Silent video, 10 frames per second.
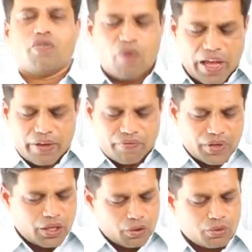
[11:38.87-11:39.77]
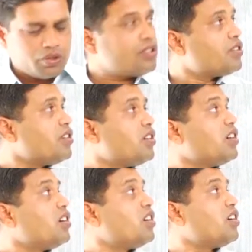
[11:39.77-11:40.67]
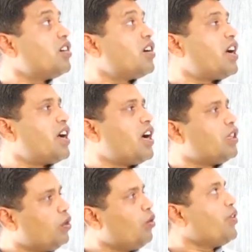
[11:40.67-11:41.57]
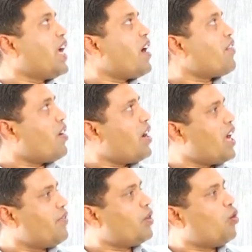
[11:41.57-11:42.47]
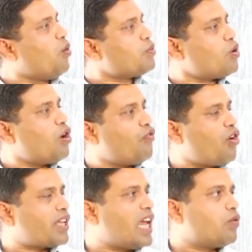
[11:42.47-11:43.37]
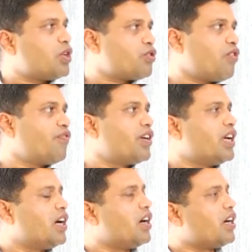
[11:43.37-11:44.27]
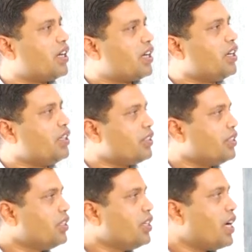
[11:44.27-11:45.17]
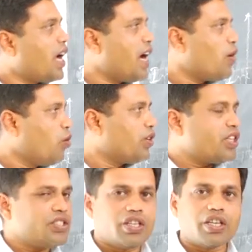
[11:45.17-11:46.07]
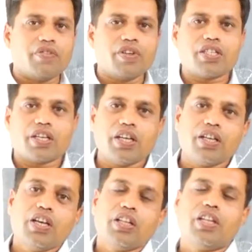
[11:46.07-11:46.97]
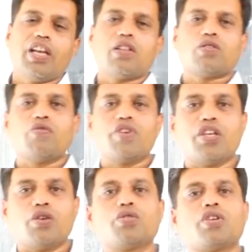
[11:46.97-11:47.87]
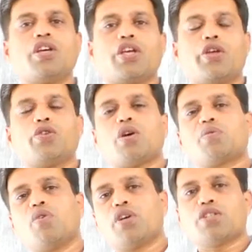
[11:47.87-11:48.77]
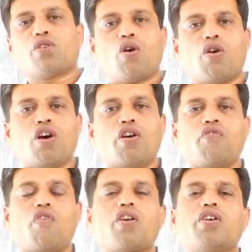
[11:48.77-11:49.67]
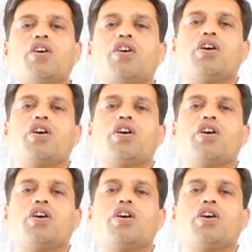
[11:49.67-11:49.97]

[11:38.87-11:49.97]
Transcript: Why we use although we have having Ohm's law for calculation of current and voltage in a given circuit, then also we use Kirchhoff's voltage law for